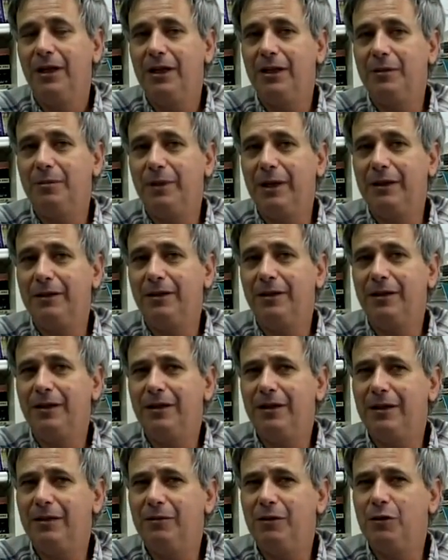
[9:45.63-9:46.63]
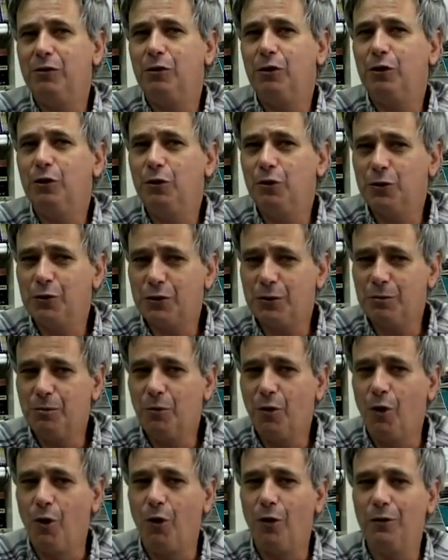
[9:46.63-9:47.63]
it meant that it even reduced
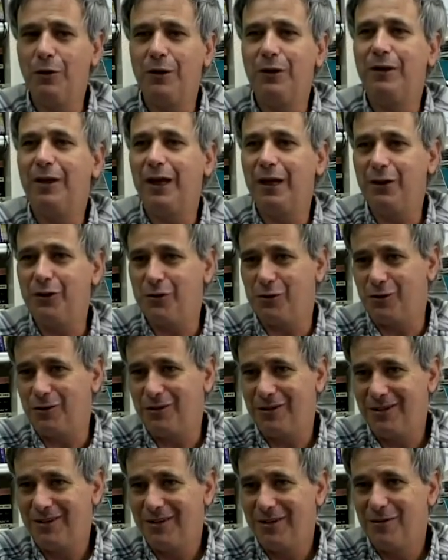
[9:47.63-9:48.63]
more the danger